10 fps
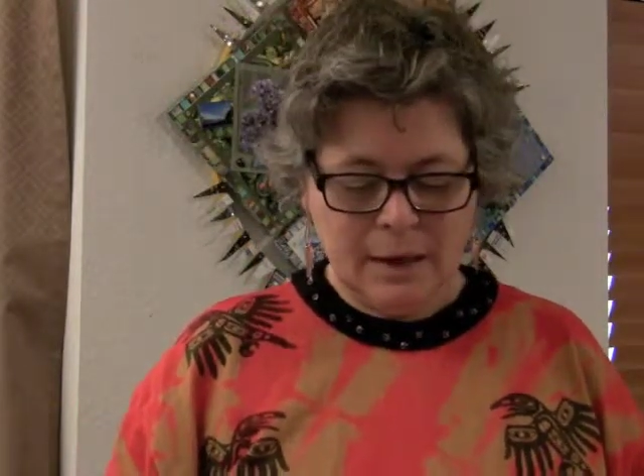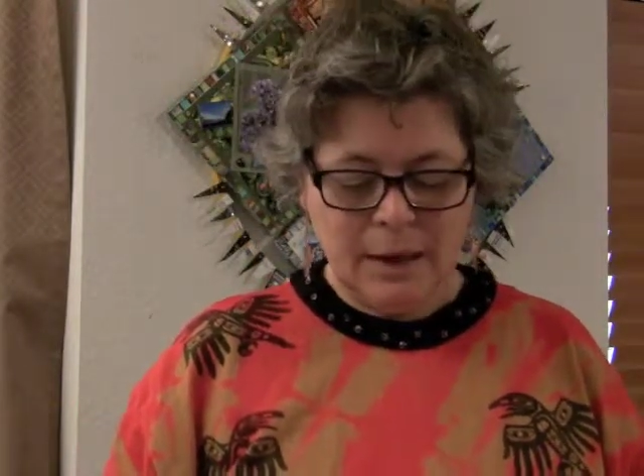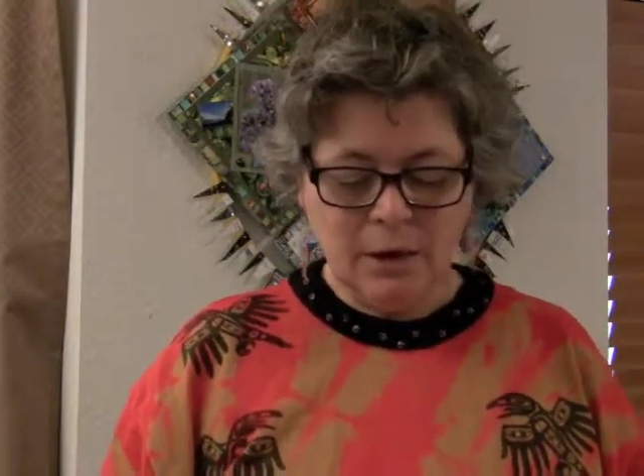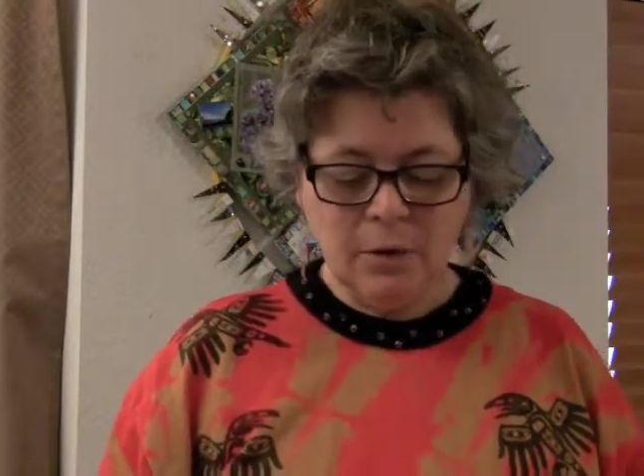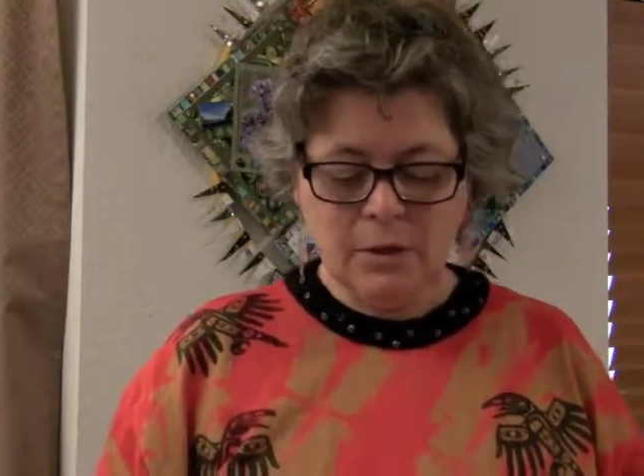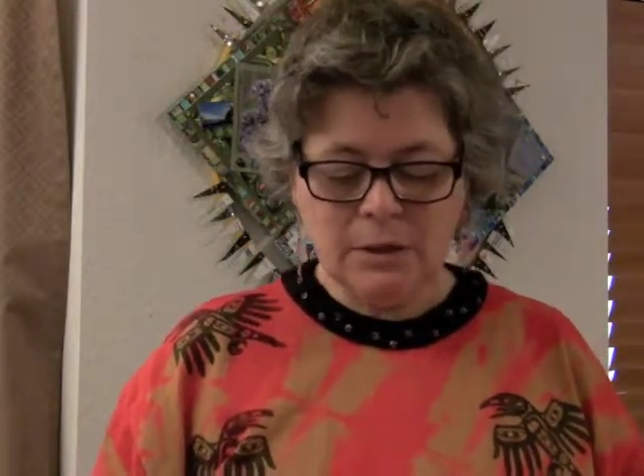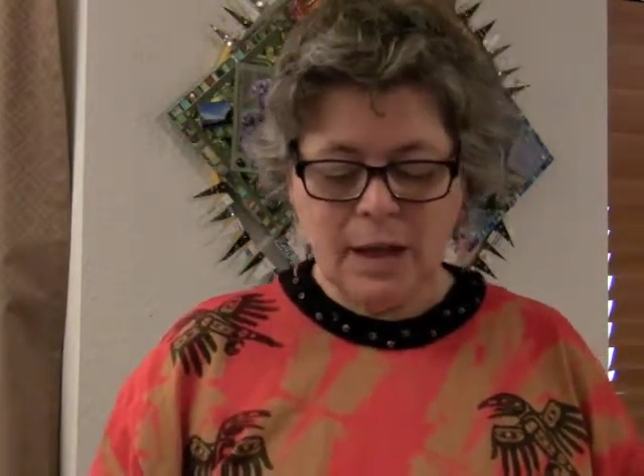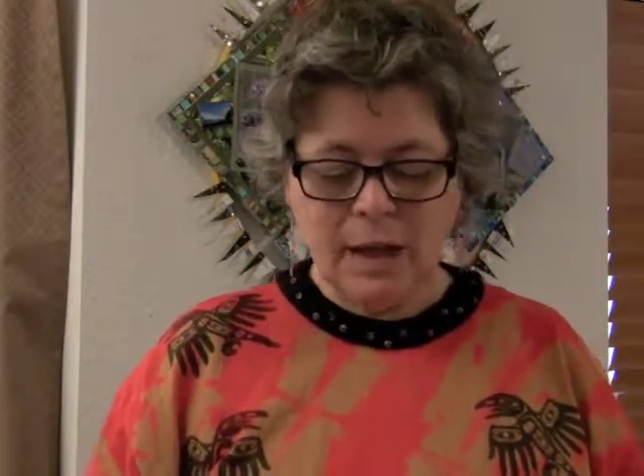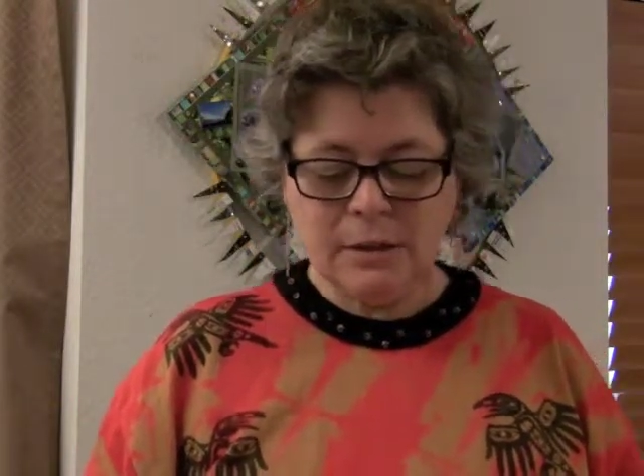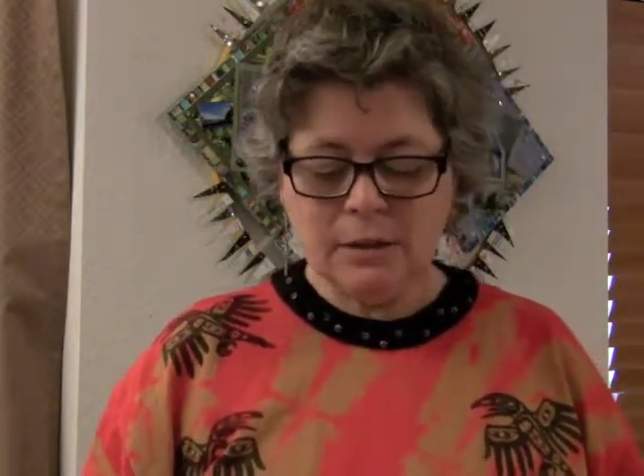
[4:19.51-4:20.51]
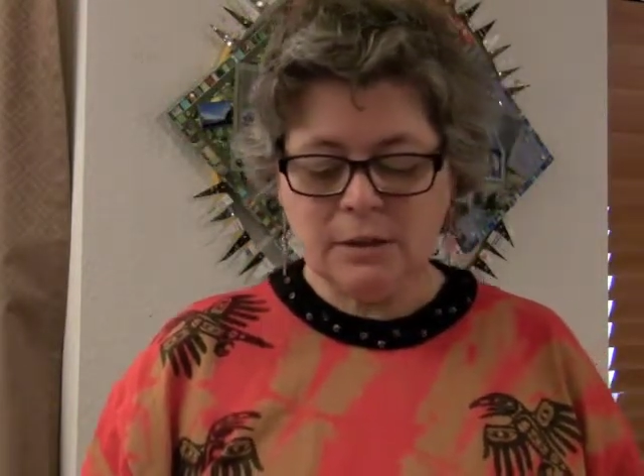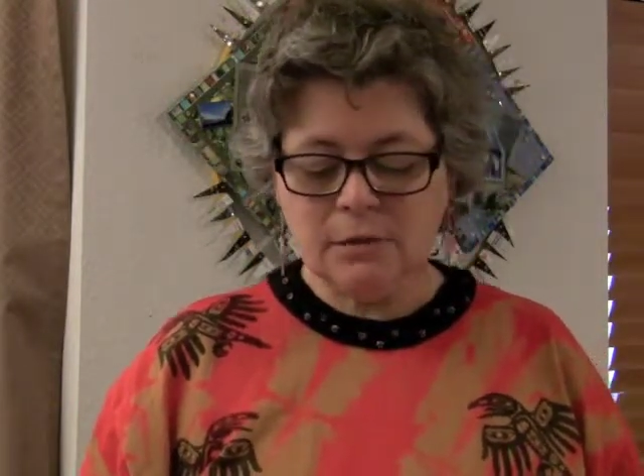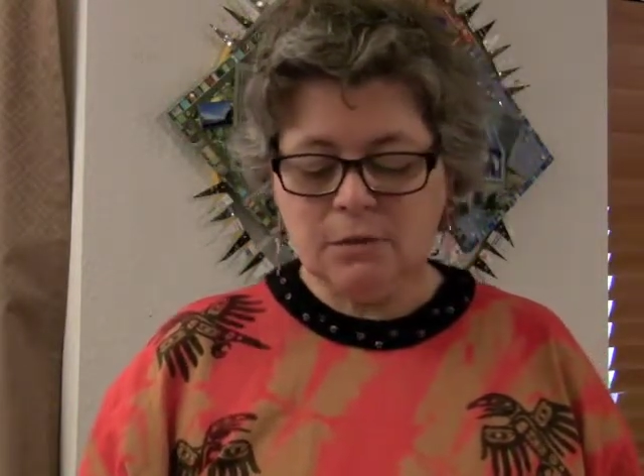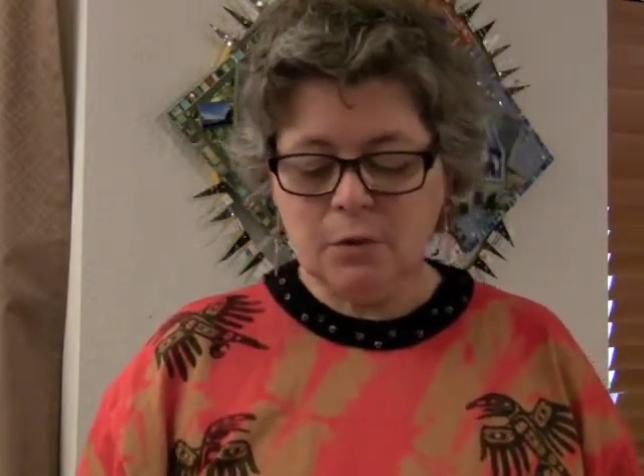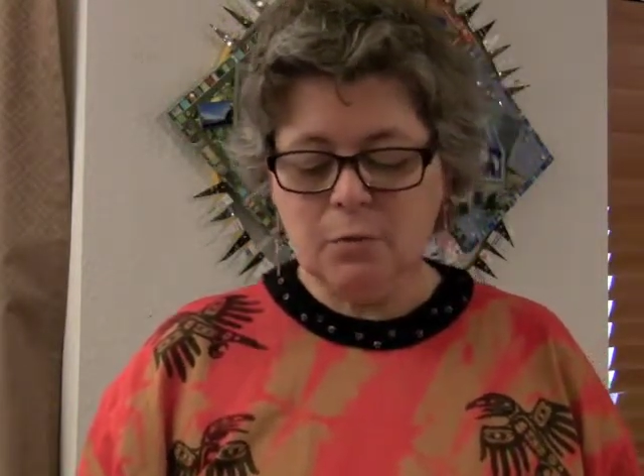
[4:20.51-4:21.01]
Increase
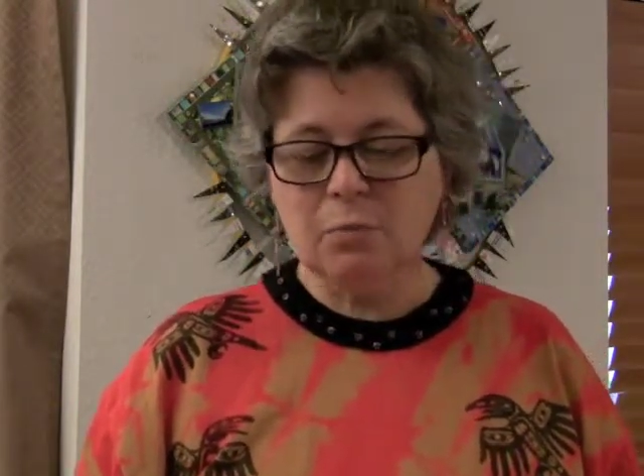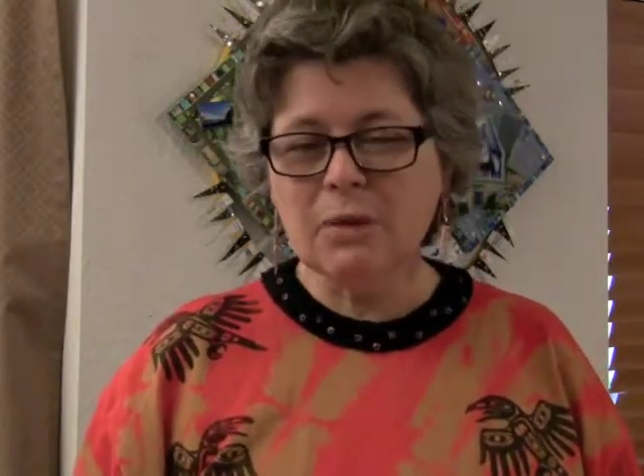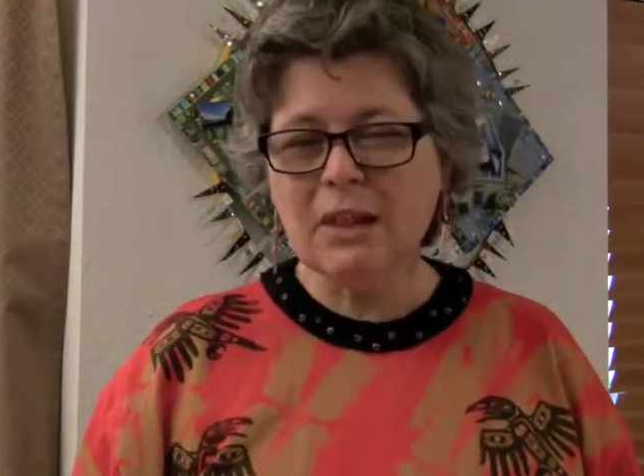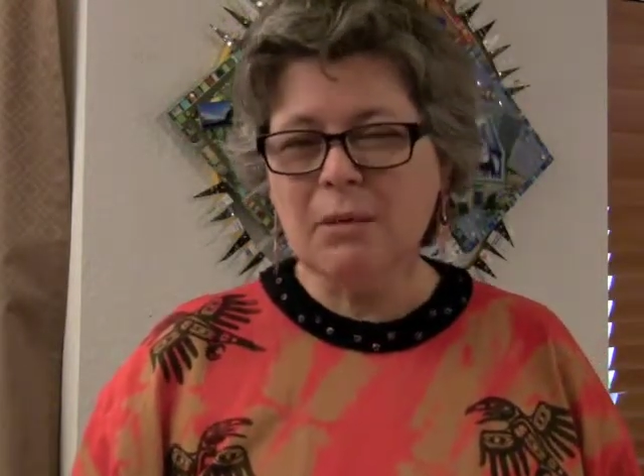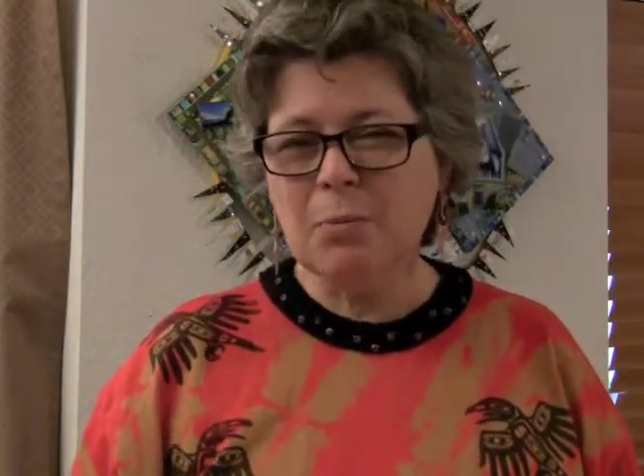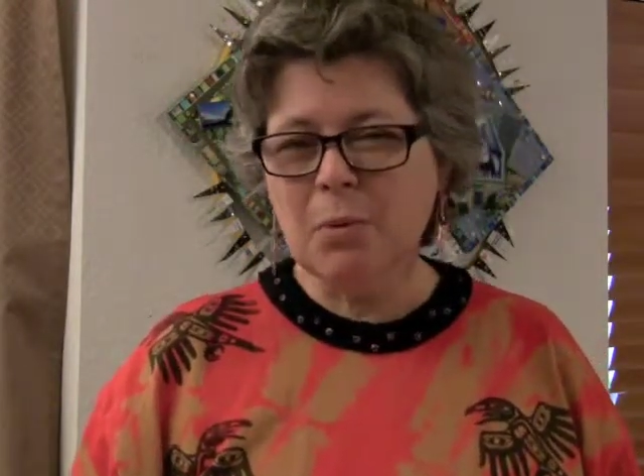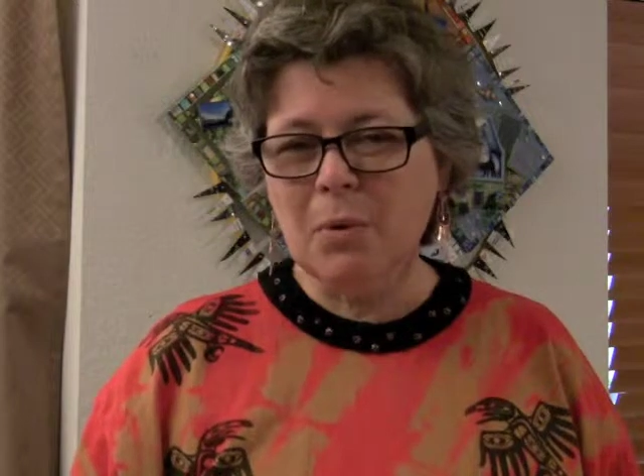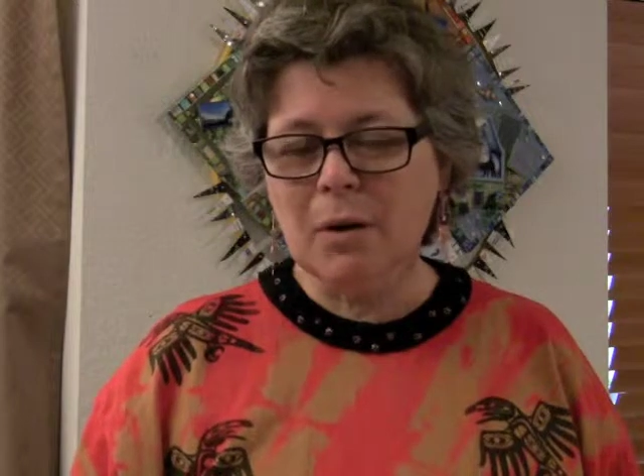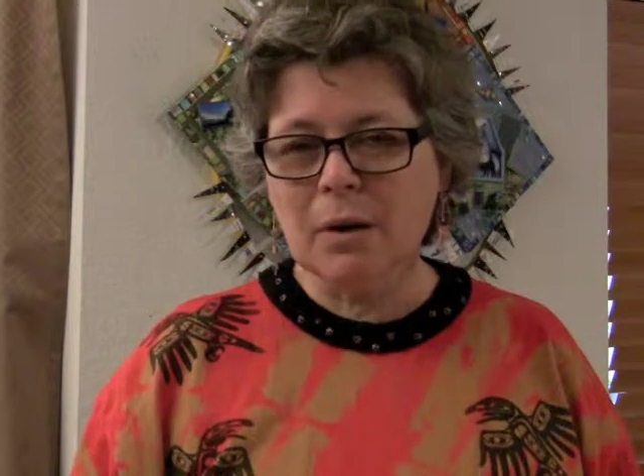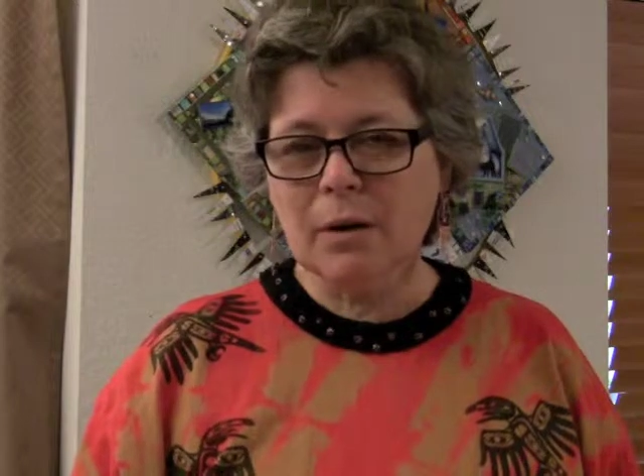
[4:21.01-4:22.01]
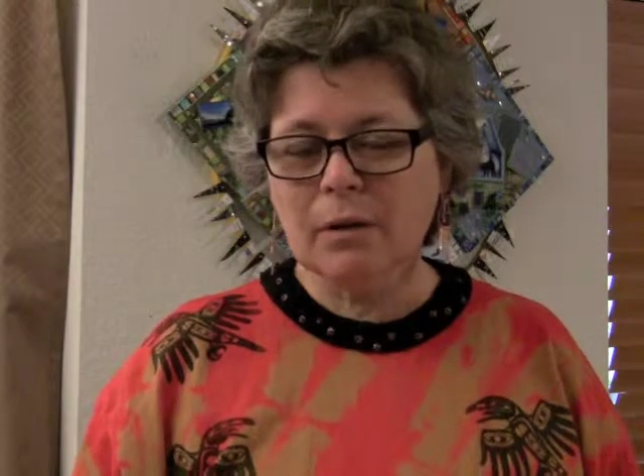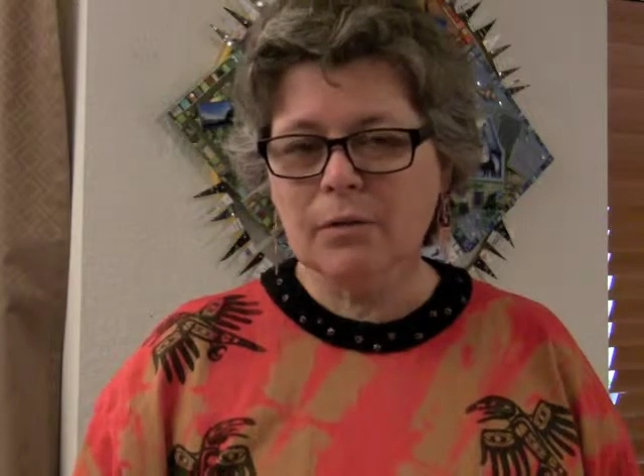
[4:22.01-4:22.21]
access for the really poor